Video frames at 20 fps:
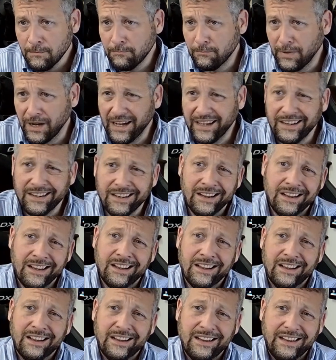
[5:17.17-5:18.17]
But
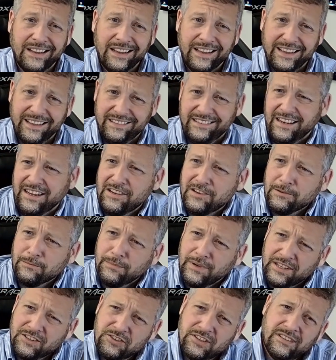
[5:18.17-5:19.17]
is it in your
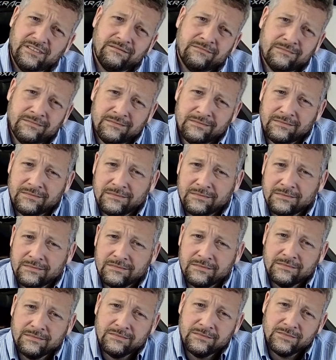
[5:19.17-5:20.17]
budget
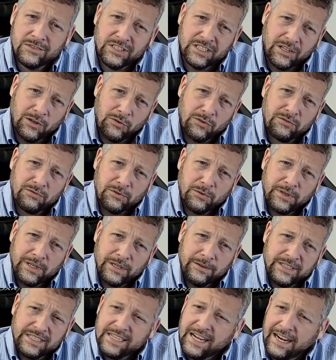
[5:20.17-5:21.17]
to go through
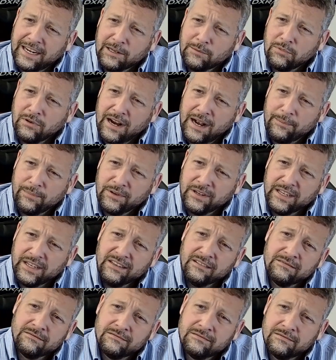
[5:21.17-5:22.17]
your entire
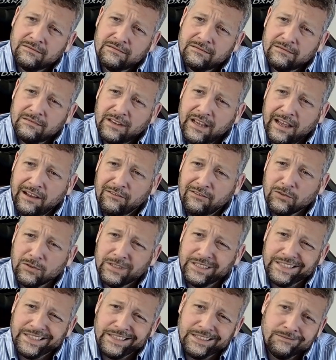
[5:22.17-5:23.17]
property
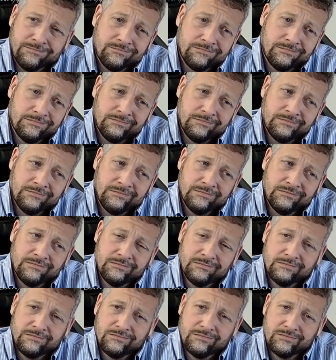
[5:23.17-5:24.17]
every
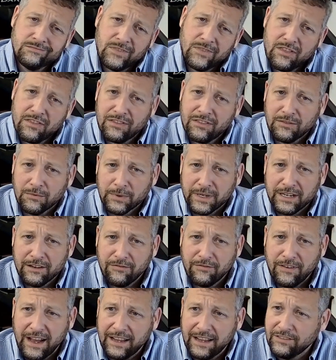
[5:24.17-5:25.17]
3 to
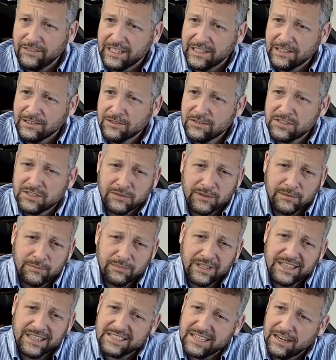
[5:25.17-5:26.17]
5 years and
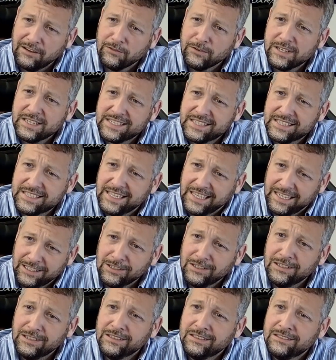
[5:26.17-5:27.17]
replace every
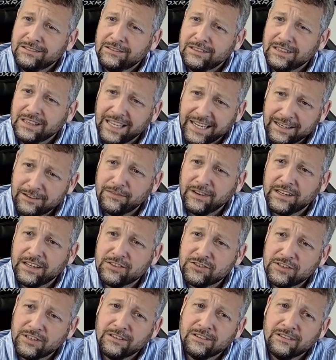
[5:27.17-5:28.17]
single light
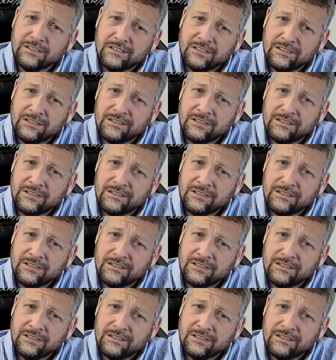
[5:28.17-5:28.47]
fixture